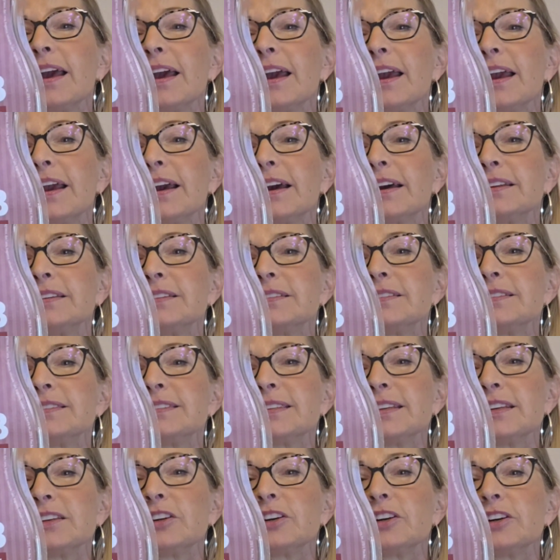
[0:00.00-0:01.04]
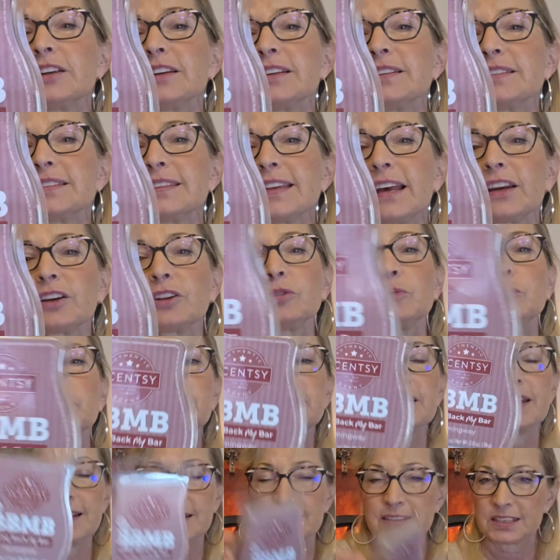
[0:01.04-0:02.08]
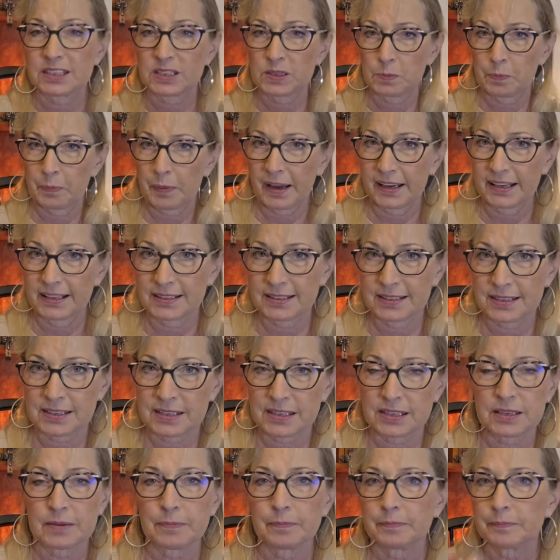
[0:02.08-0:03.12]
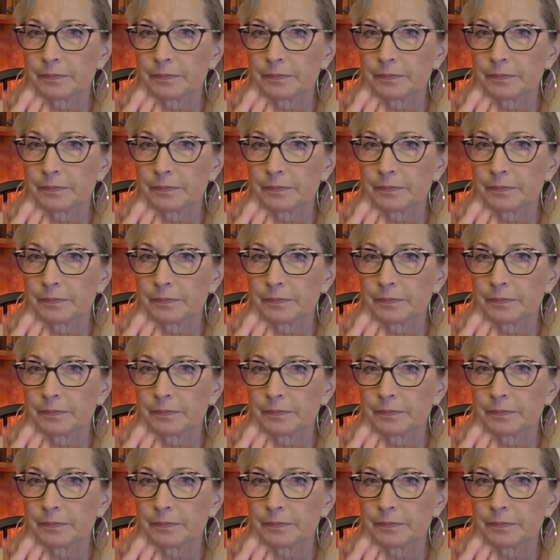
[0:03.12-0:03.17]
and cedar and sandalwood and spice.